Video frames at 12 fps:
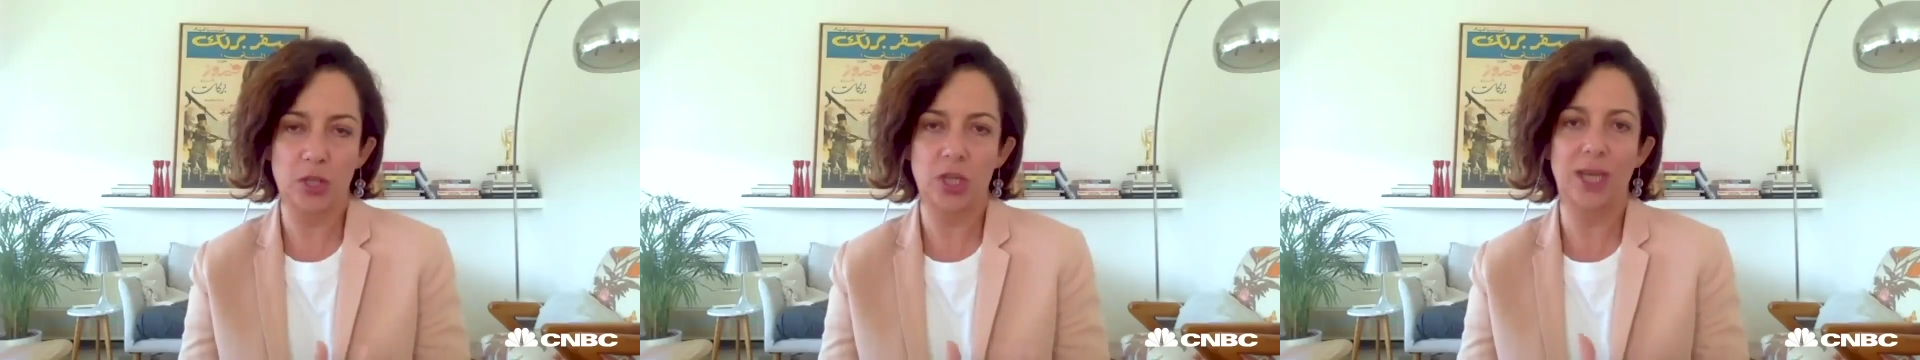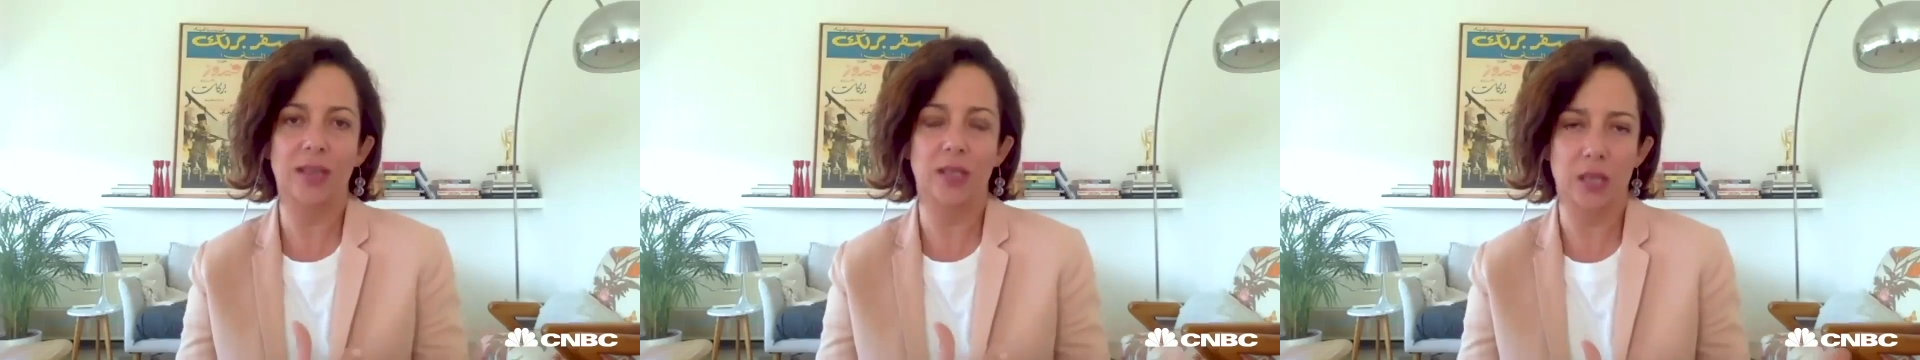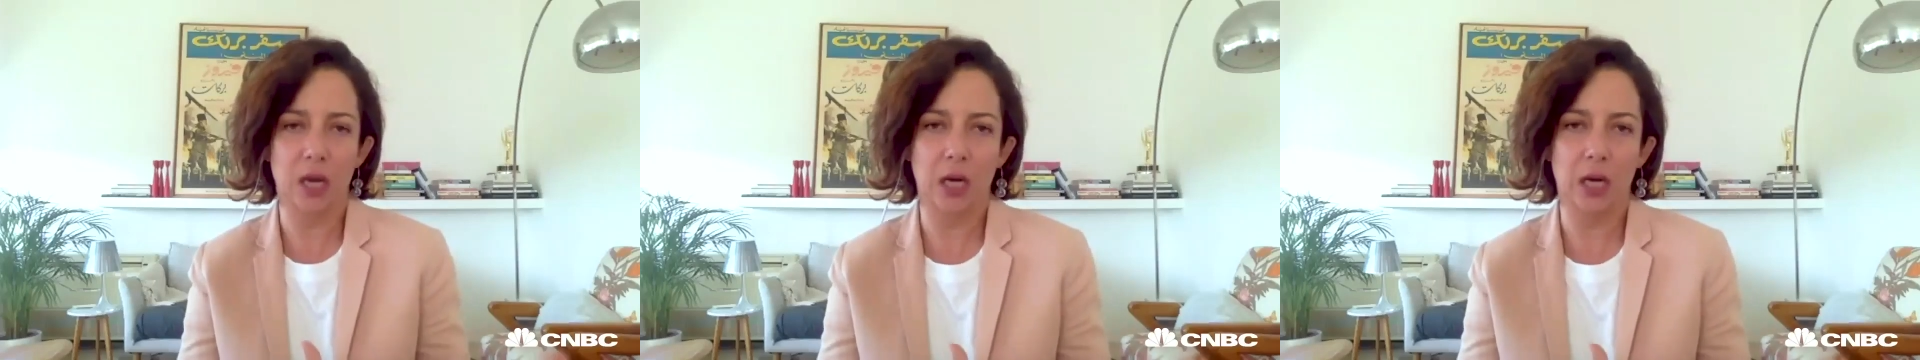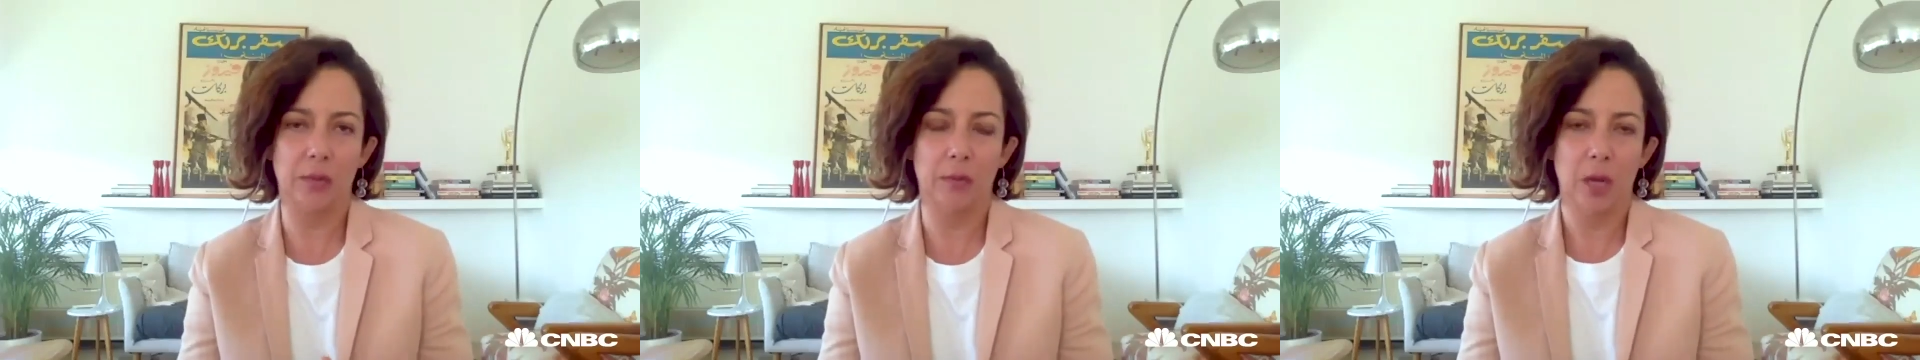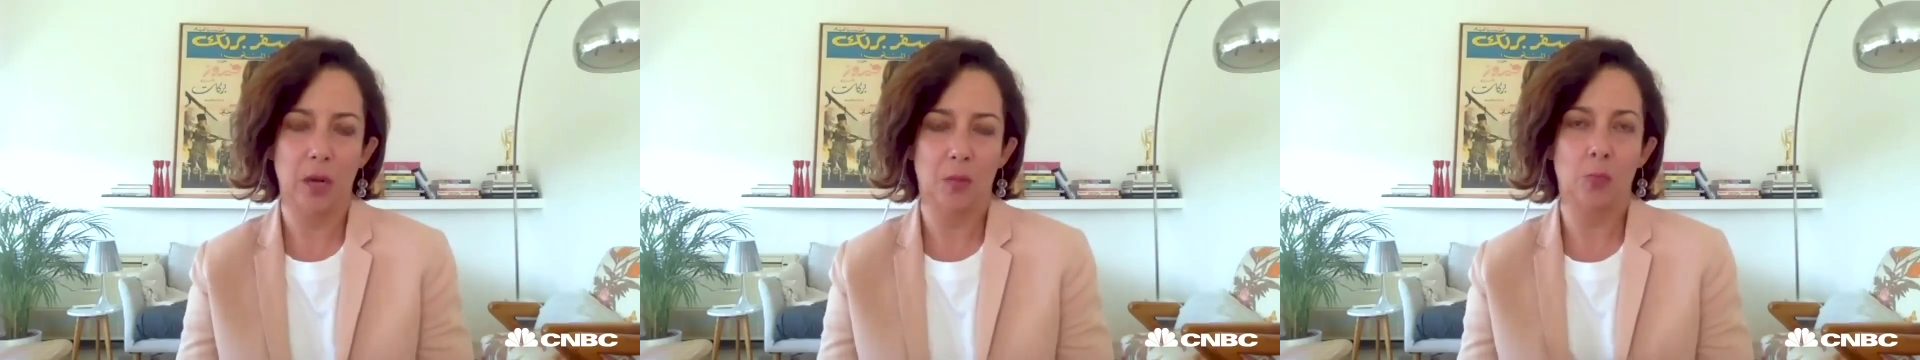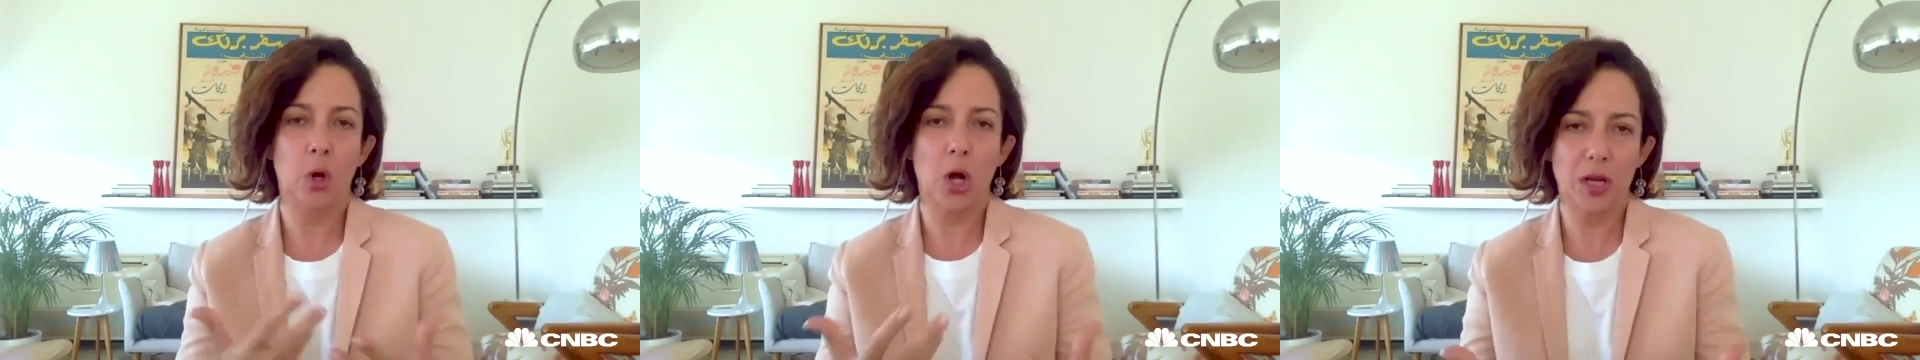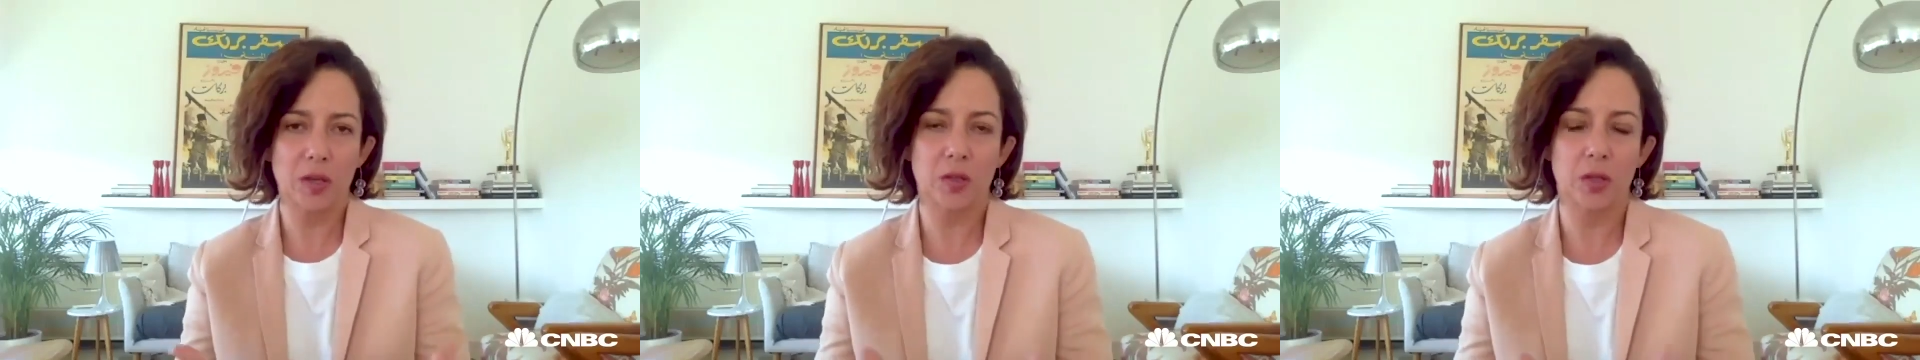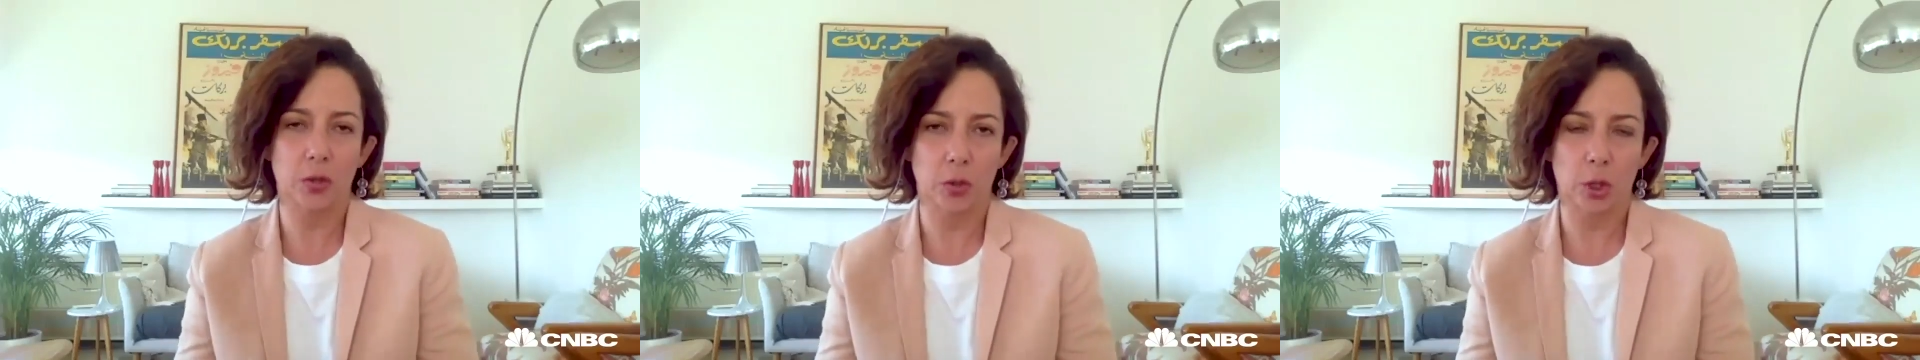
which at the time brought us the